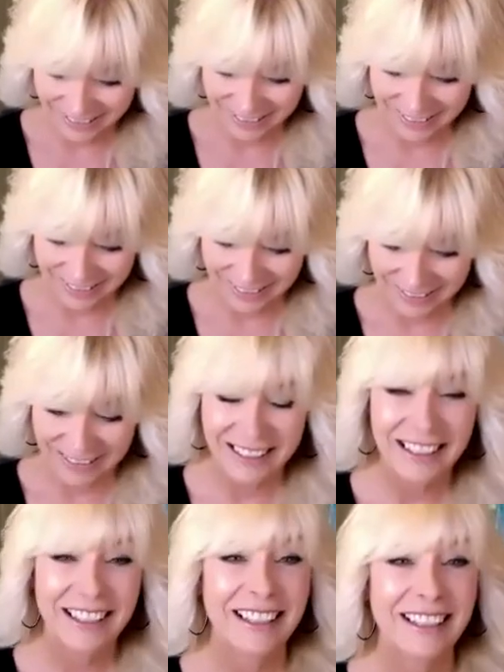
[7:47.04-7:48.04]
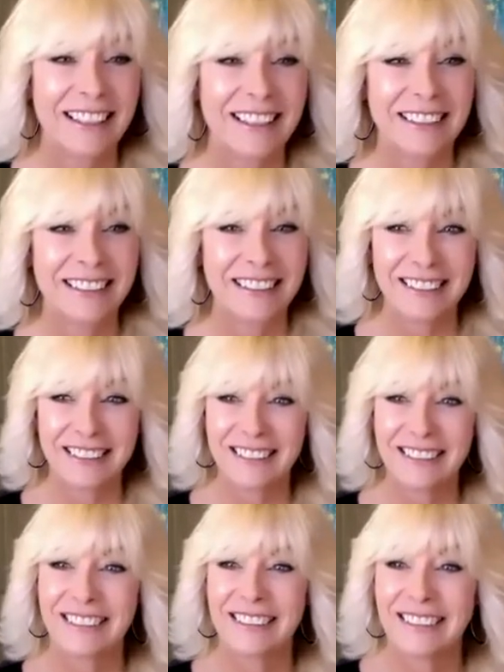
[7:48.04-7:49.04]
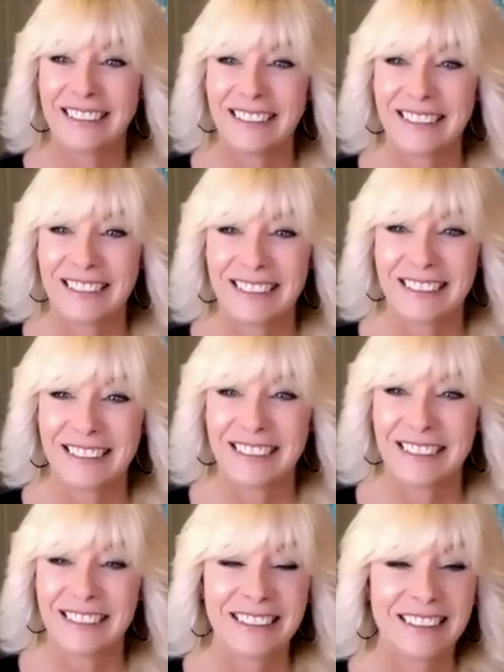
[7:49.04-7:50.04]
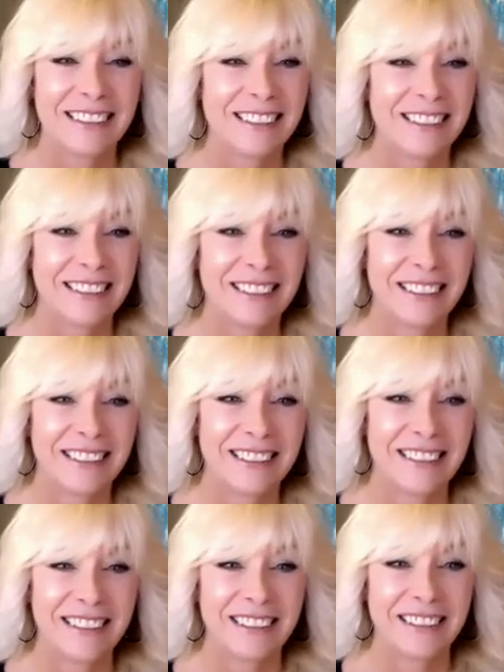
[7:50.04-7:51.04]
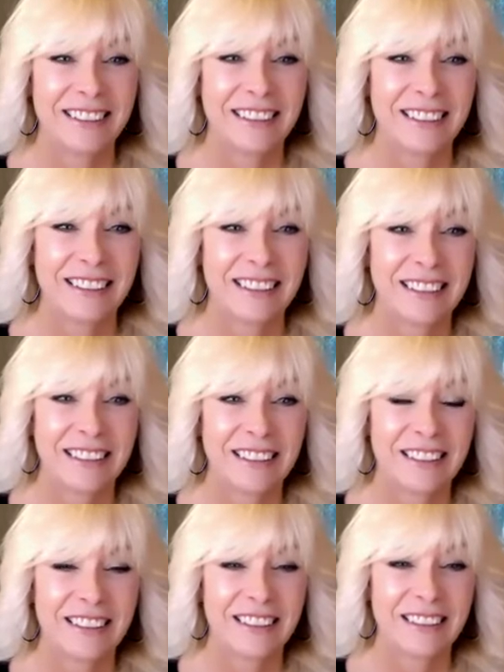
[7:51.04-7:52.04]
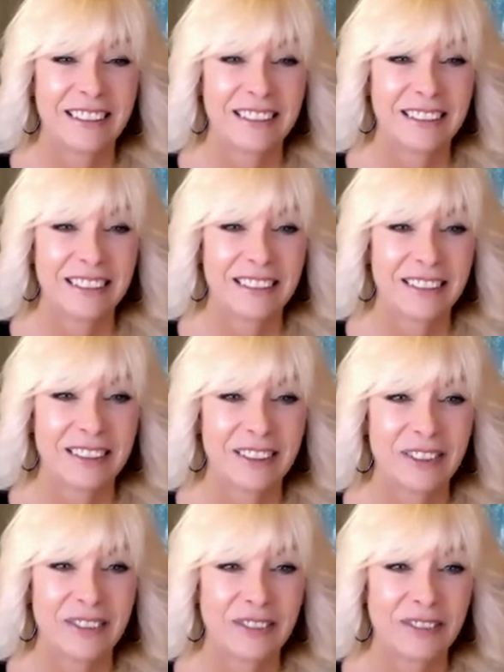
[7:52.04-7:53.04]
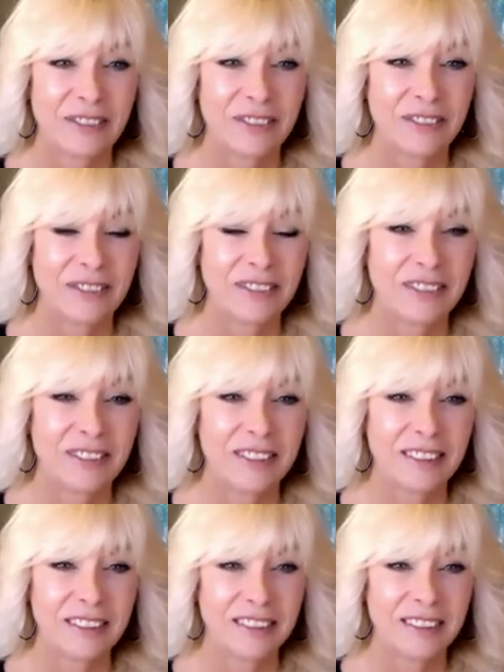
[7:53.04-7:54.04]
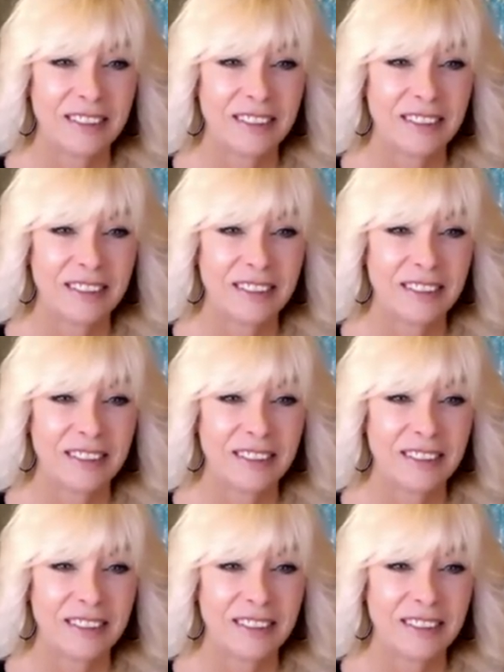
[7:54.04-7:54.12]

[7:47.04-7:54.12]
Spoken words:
The person shown says nothing.